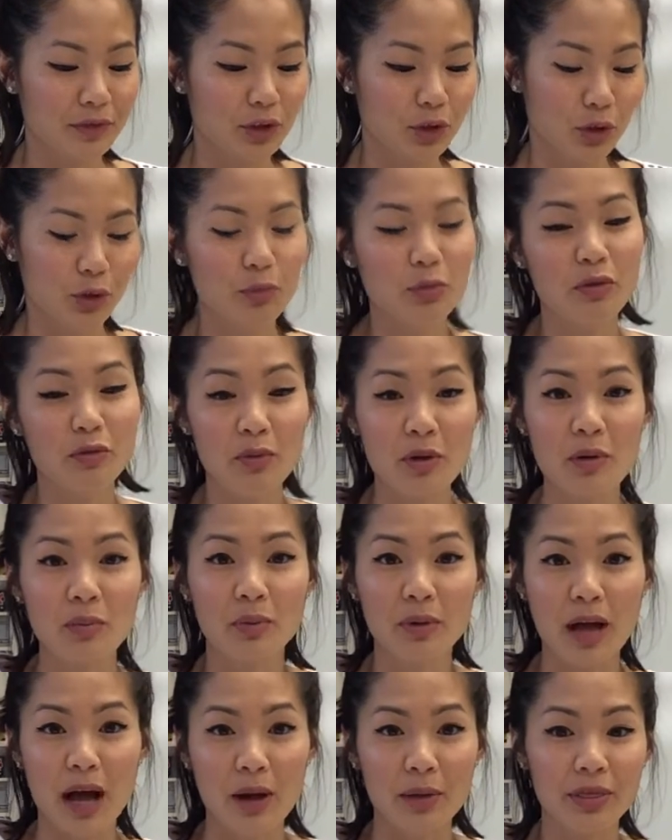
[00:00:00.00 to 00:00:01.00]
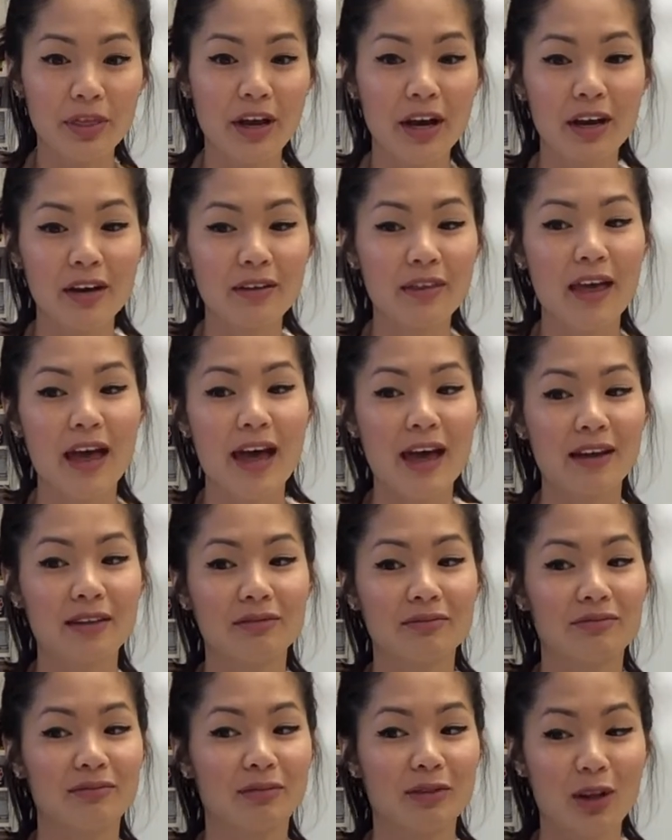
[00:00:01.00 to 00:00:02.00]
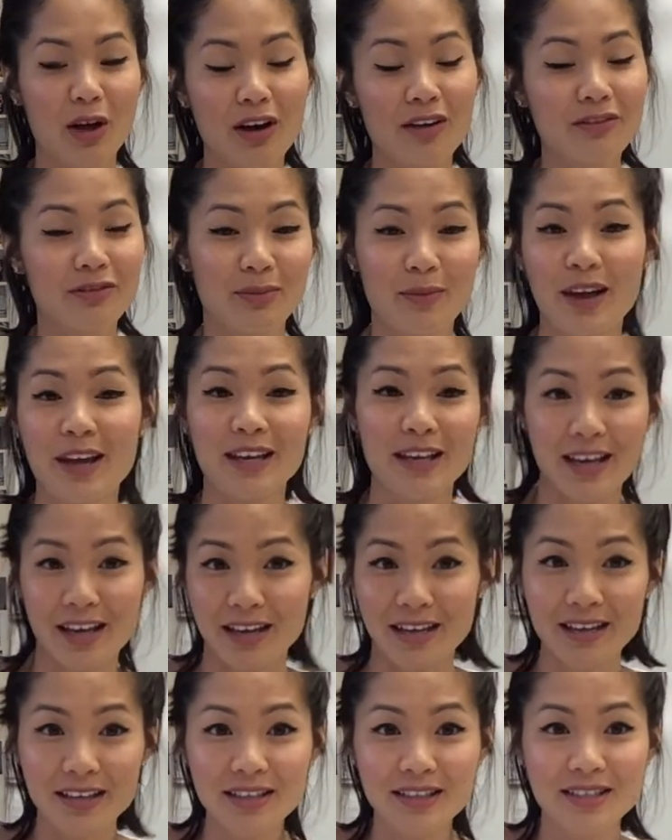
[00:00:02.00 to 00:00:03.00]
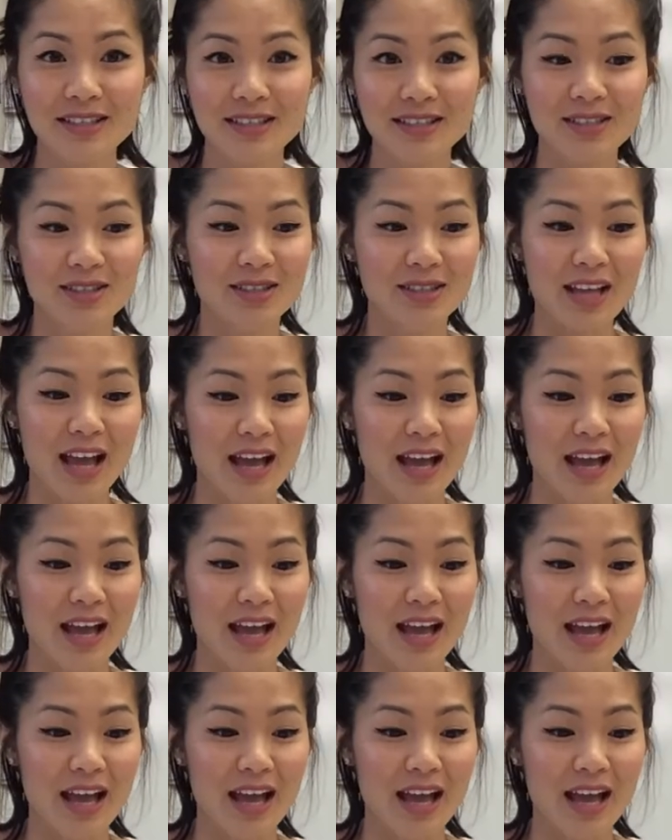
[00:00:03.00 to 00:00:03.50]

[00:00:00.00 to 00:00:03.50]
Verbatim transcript: group of people out there that love my kids